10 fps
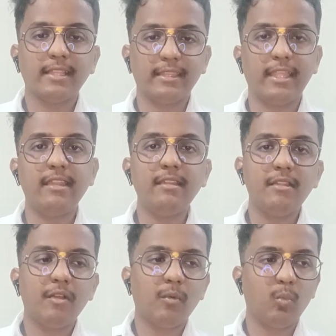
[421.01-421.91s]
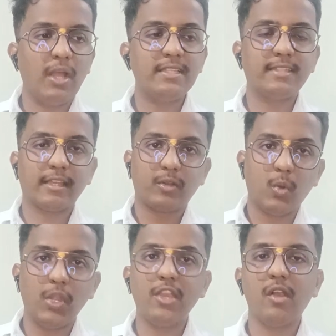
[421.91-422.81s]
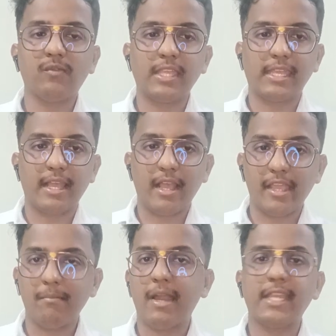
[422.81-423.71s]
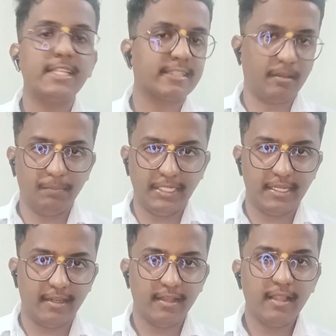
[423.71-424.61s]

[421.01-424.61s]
then once the coding of the mRNA is completed,